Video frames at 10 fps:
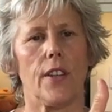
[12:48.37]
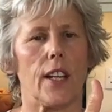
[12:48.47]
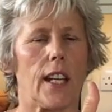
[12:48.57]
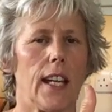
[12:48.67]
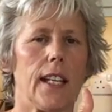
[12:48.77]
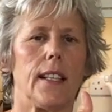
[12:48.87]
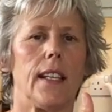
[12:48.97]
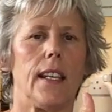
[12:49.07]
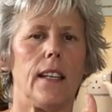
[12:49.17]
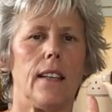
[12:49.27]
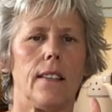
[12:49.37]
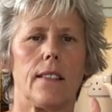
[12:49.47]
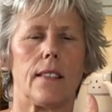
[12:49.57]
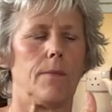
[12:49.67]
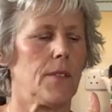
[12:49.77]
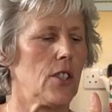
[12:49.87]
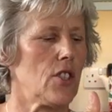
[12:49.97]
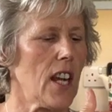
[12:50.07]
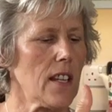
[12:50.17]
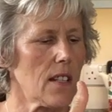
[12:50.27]
the kidneys,
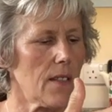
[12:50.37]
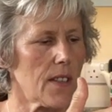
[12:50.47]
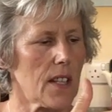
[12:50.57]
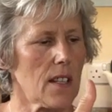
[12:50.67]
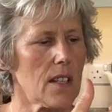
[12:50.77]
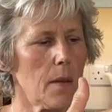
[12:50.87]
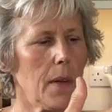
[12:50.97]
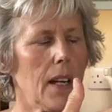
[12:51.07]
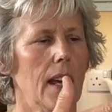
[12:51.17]
digestive system,